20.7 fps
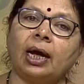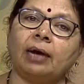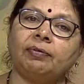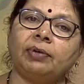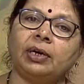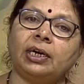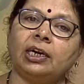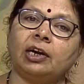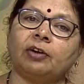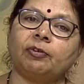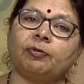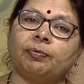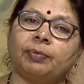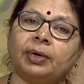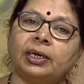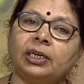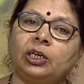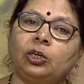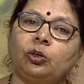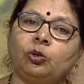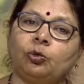have enough
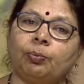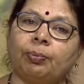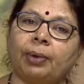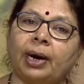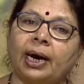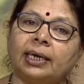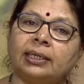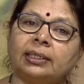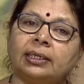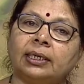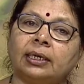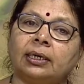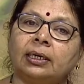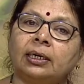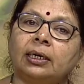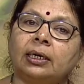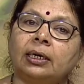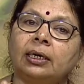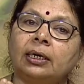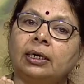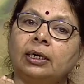money to buy the
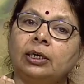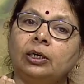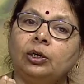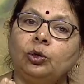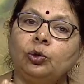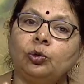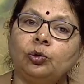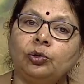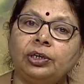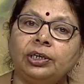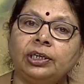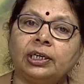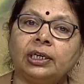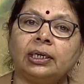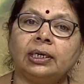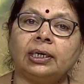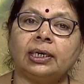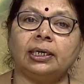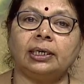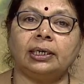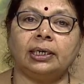
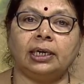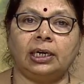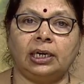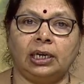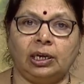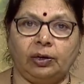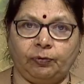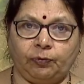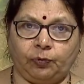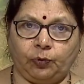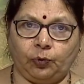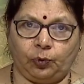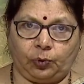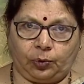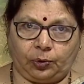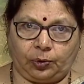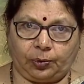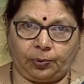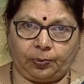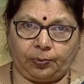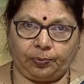nutrient containing
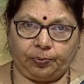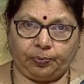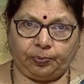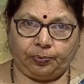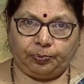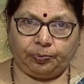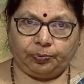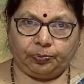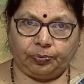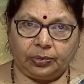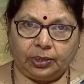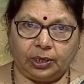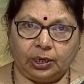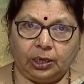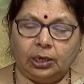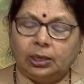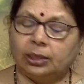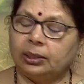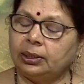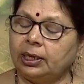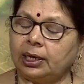food
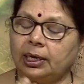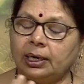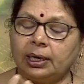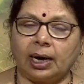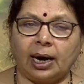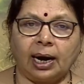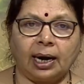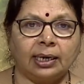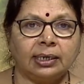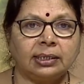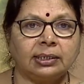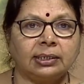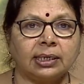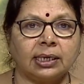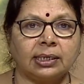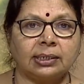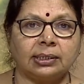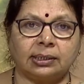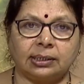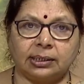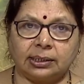there are
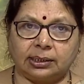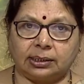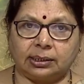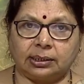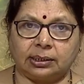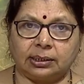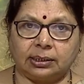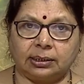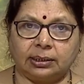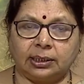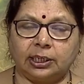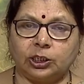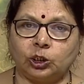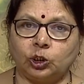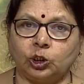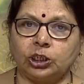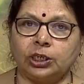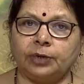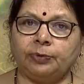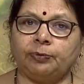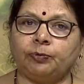chances
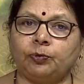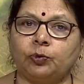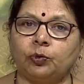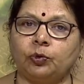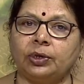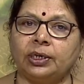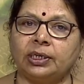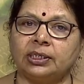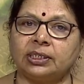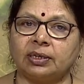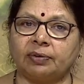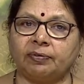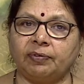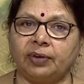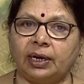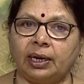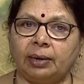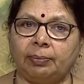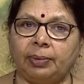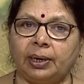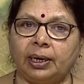that cheap food is
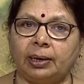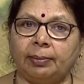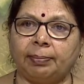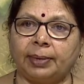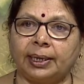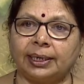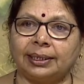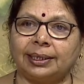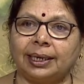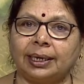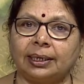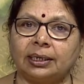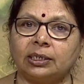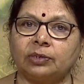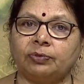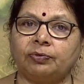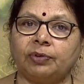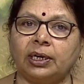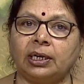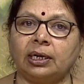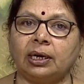available but that
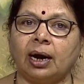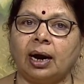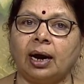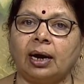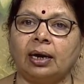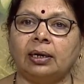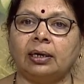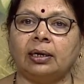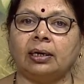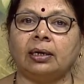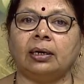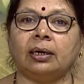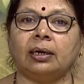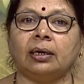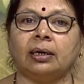is very high in